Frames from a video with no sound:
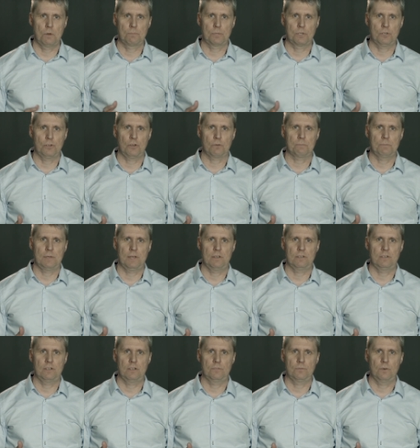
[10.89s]
Product
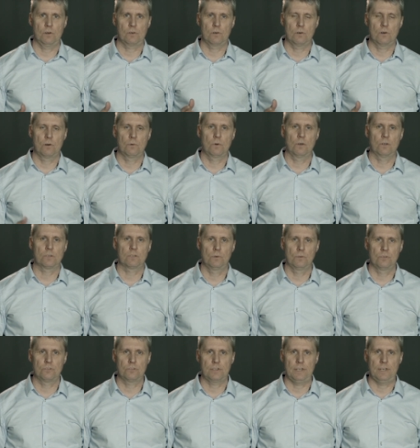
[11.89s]
Manager for World
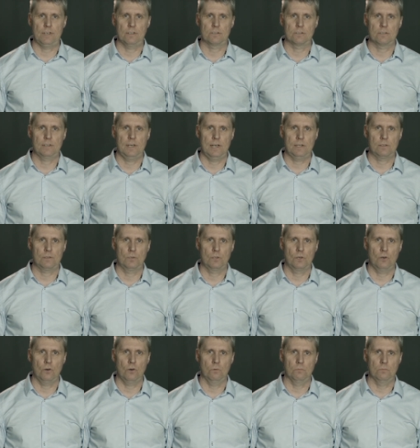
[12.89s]
Tool Steels at
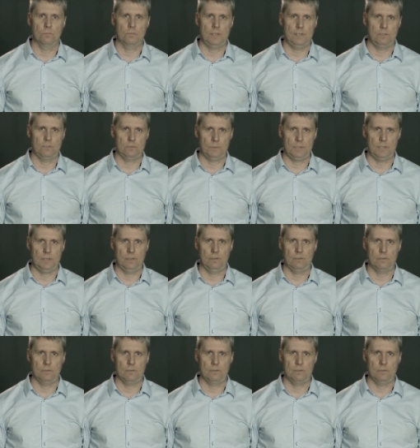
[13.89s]
Uddeholm in Sweden.